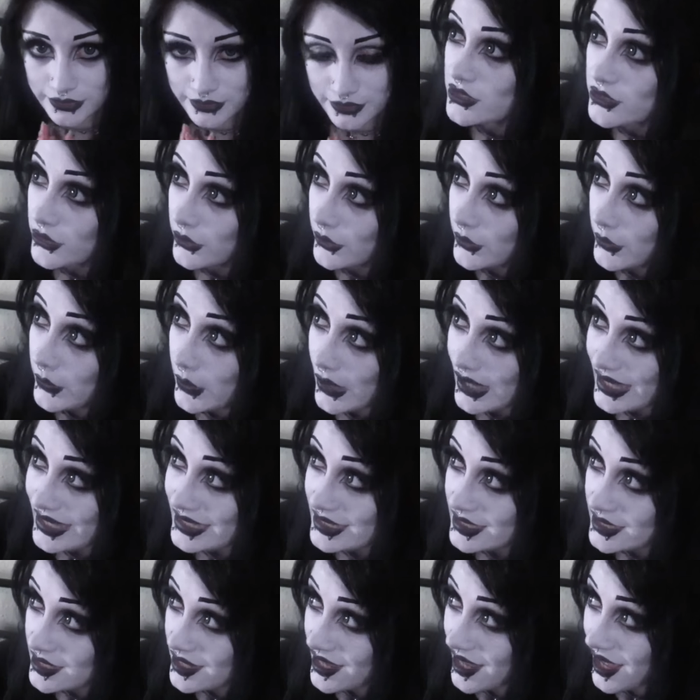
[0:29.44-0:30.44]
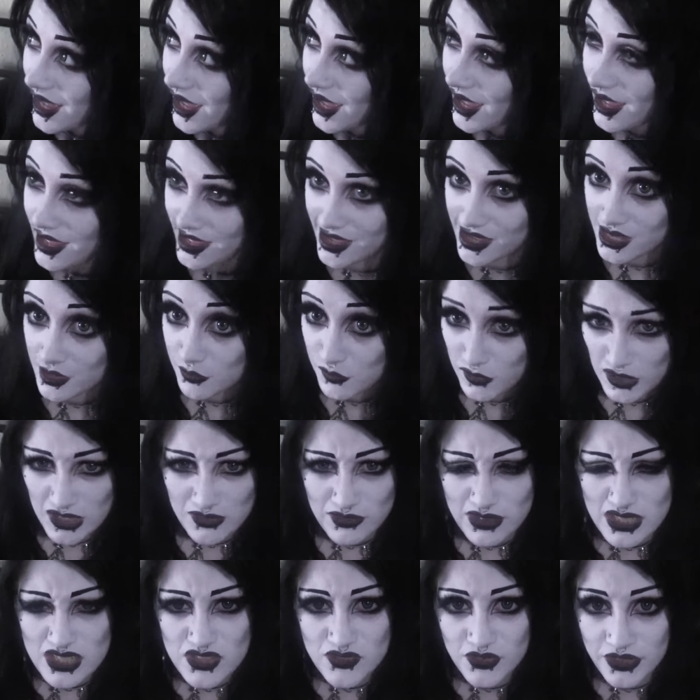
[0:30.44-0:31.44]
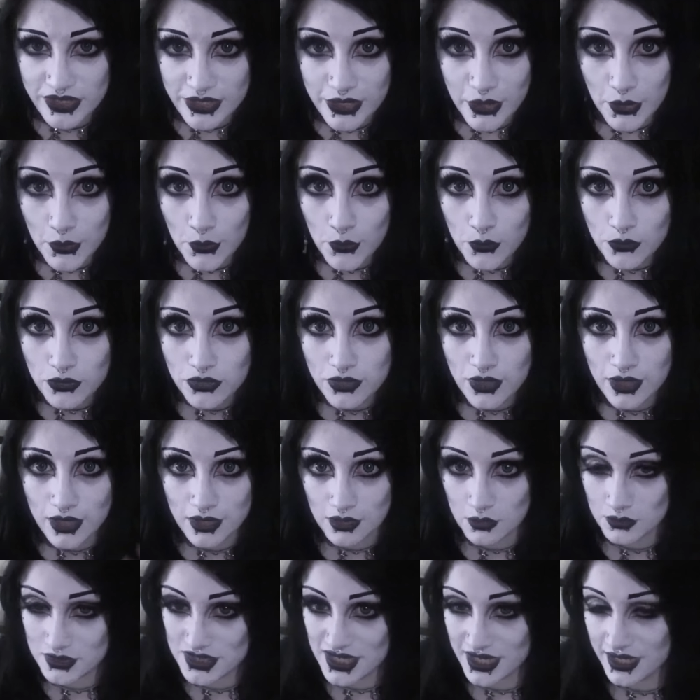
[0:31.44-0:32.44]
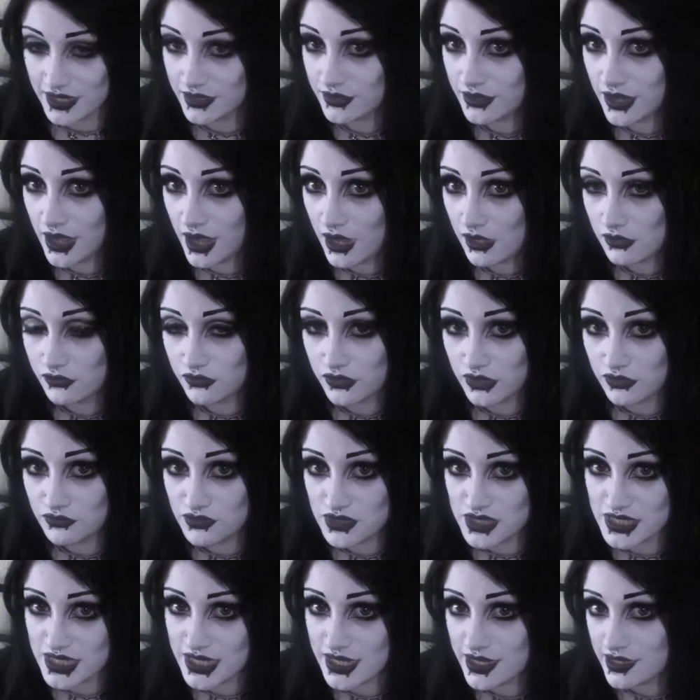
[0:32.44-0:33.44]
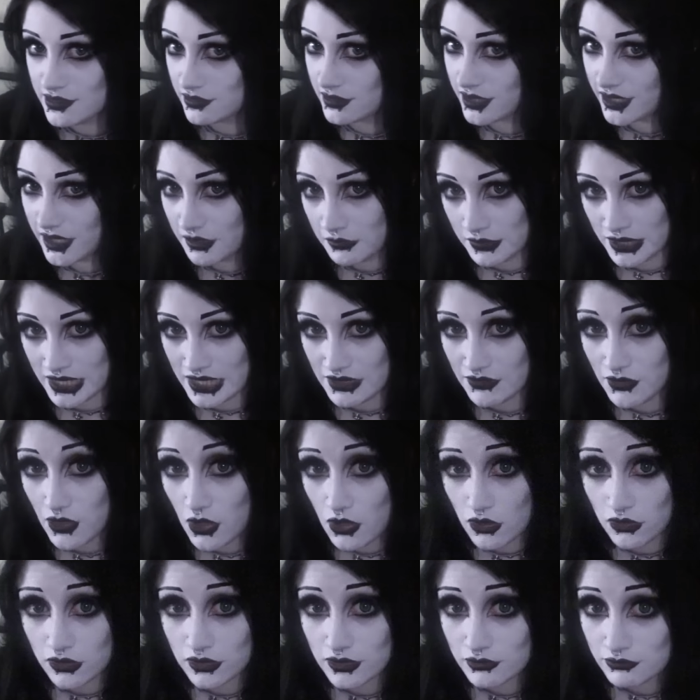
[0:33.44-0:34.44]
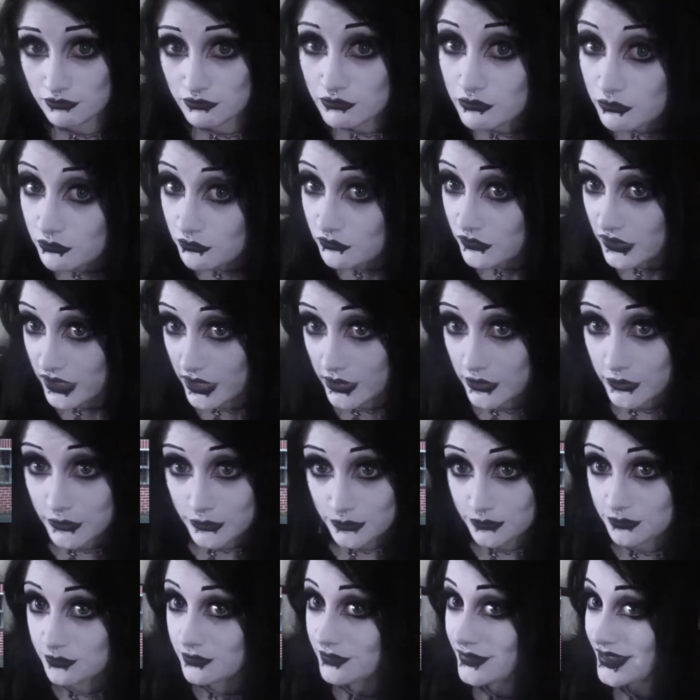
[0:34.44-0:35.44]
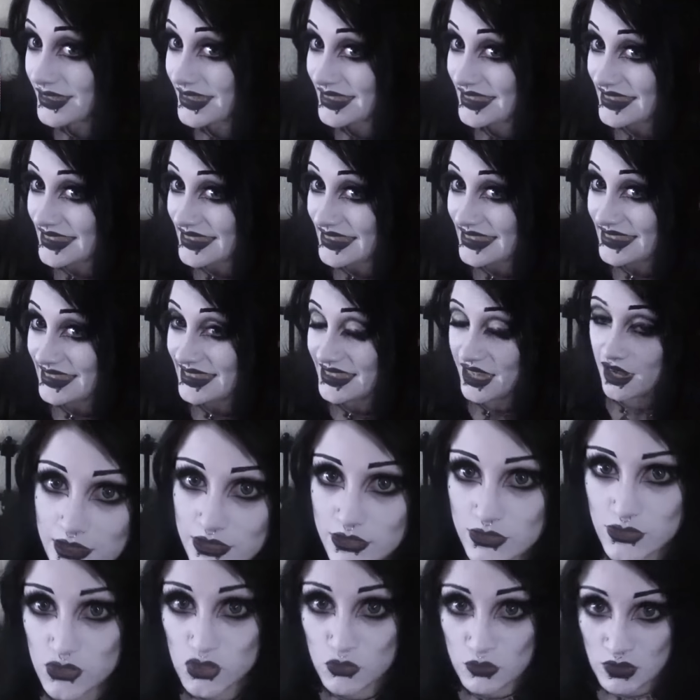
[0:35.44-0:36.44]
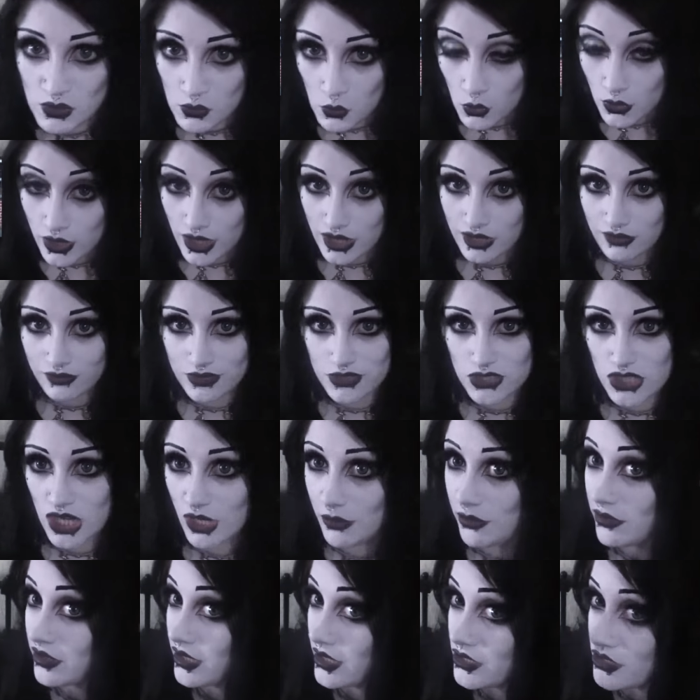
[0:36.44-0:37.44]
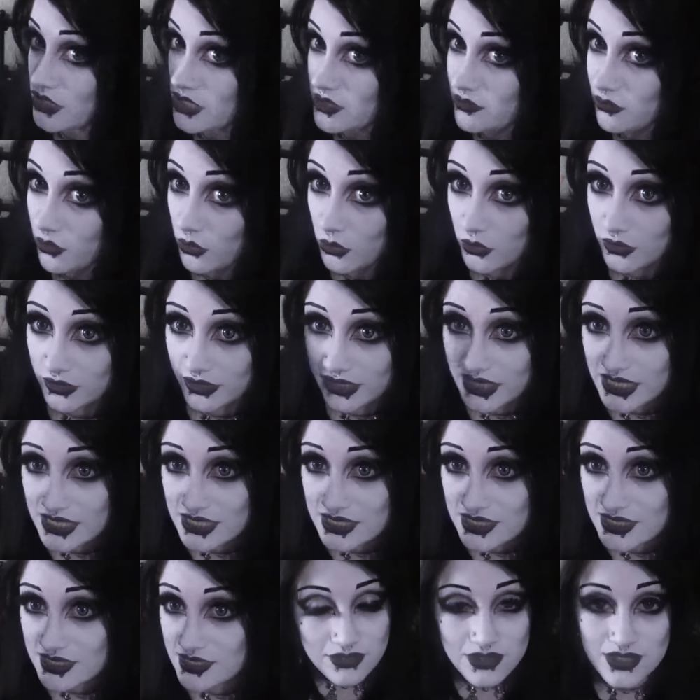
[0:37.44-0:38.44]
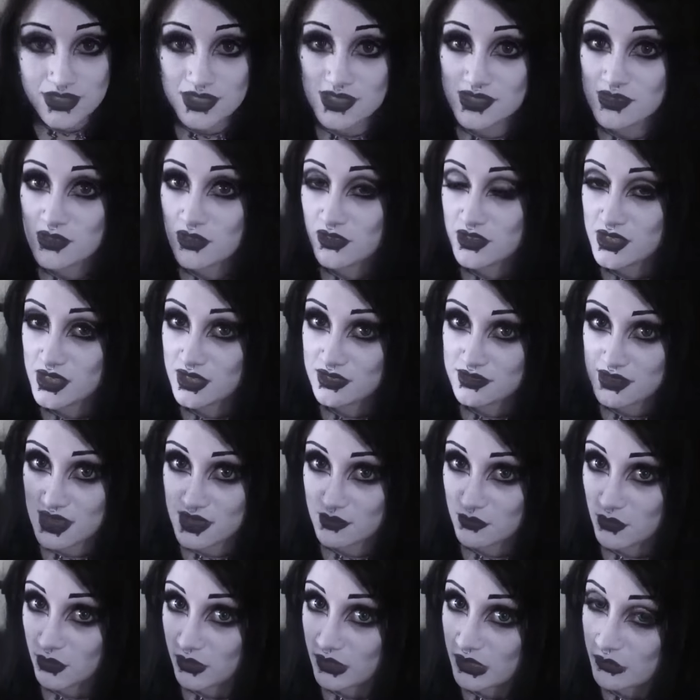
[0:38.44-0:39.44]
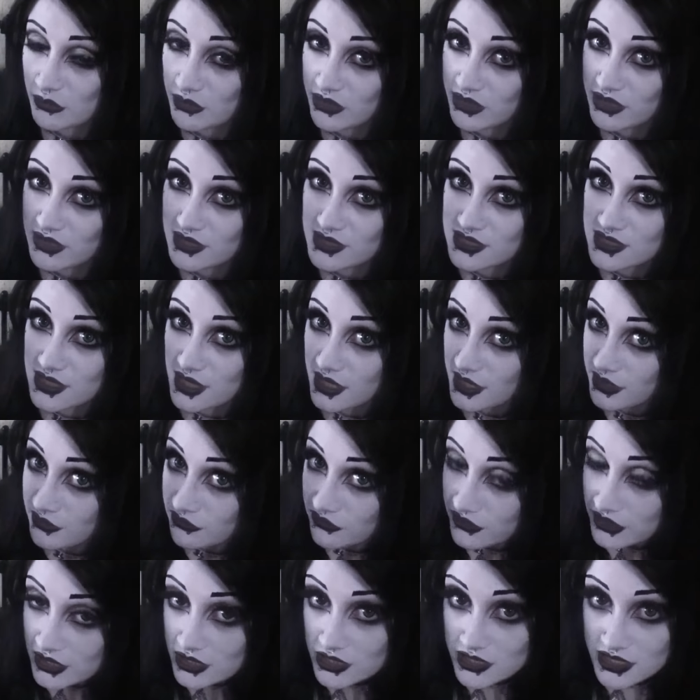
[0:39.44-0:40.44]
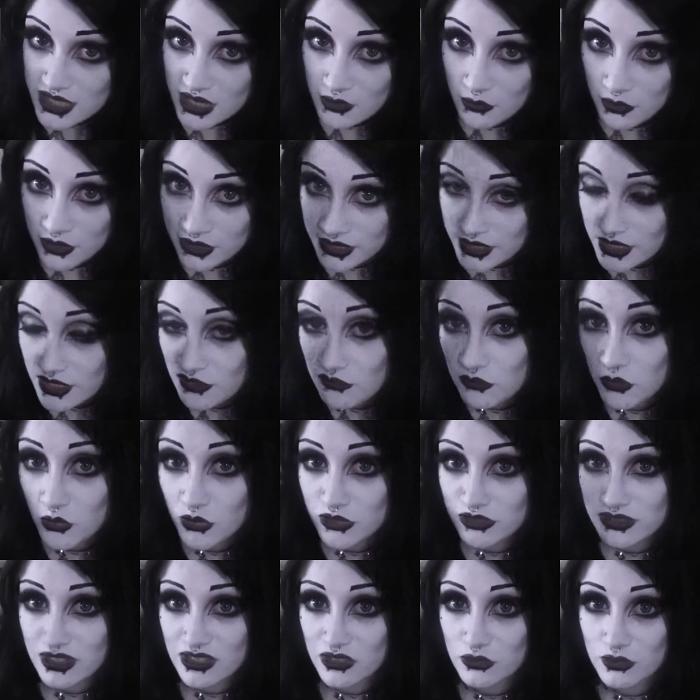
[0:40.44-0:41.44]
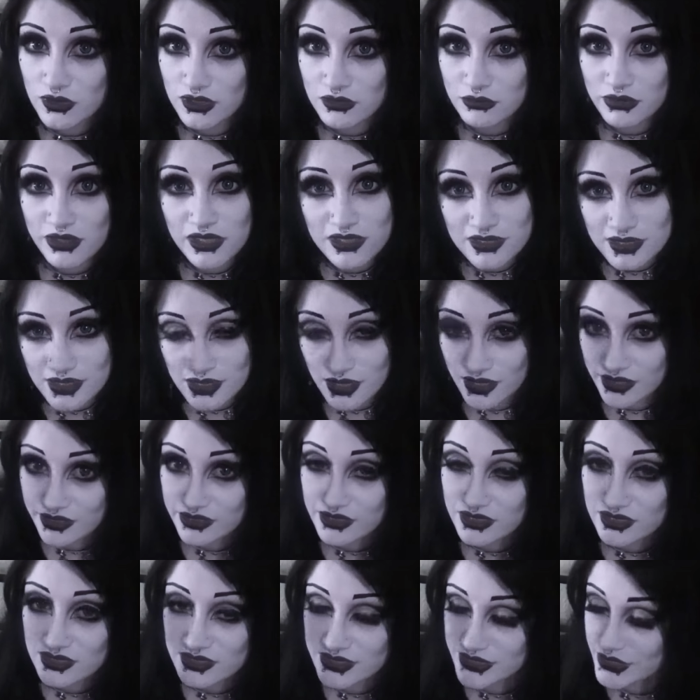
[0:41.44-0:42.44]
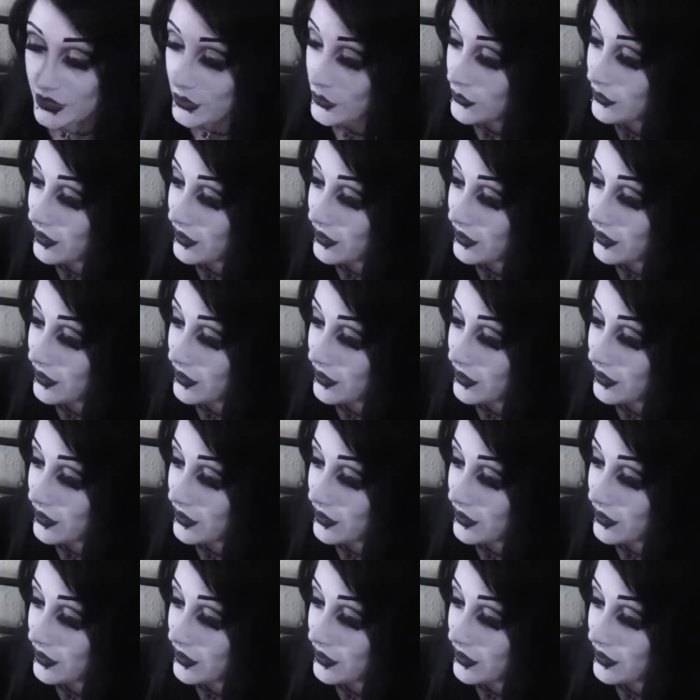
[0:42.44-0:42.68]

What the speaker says: So, in a previous video, it was like an outfit of the day and like a mini vlog video. You saw me walk out of the shop and I just bought this. This is not the exact bottle because I finished that one and I bought another one because I liked it so